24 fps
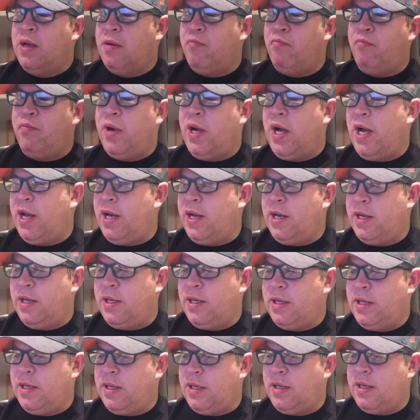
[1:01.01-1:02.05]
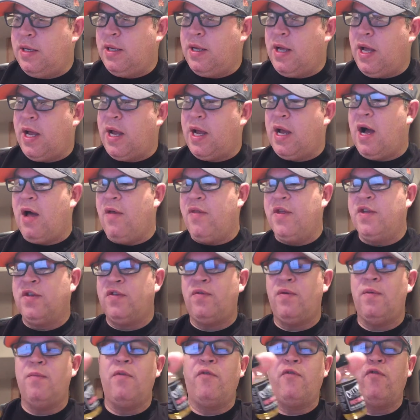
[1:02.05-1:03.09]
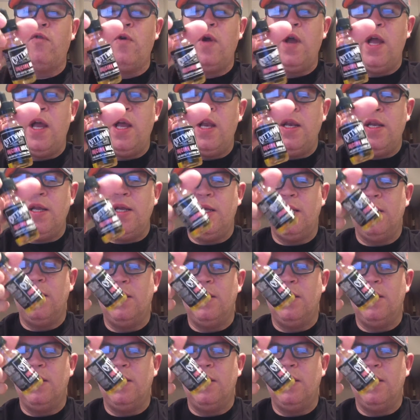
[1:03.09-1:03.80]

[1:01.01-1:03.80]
but I got this from a friend,